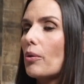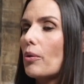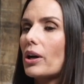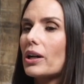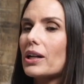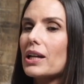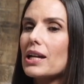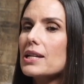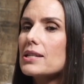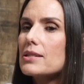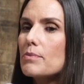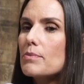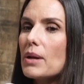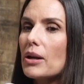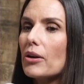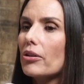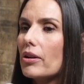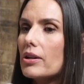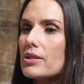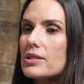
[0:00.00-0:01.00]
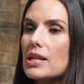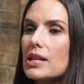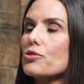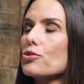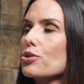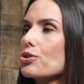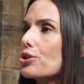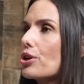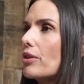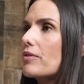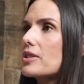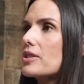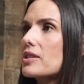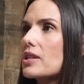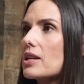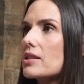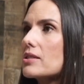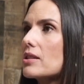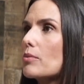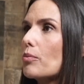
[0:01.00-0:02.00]
our kids mirror our central nervous
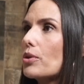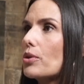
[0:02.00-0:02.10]
system.